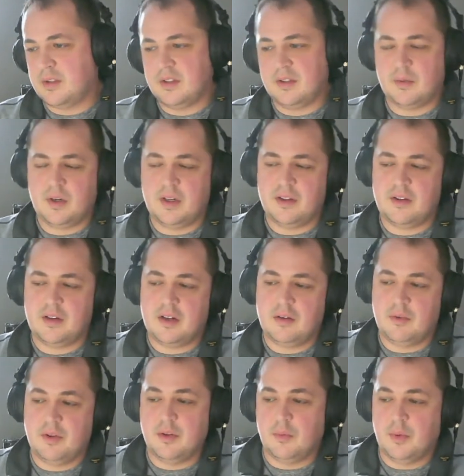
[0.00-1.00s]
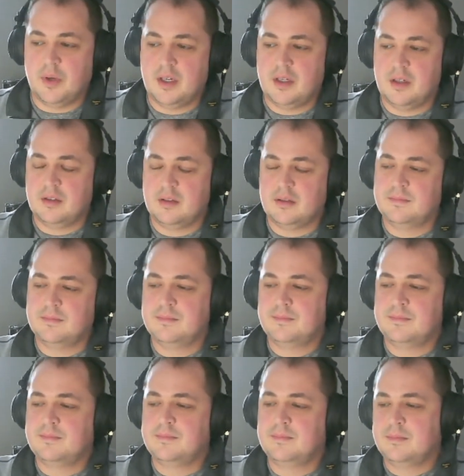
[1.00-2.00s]
than 23rd with a win
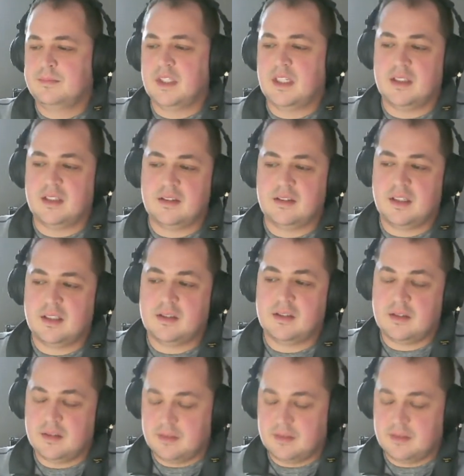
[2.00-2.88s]
and a 6th.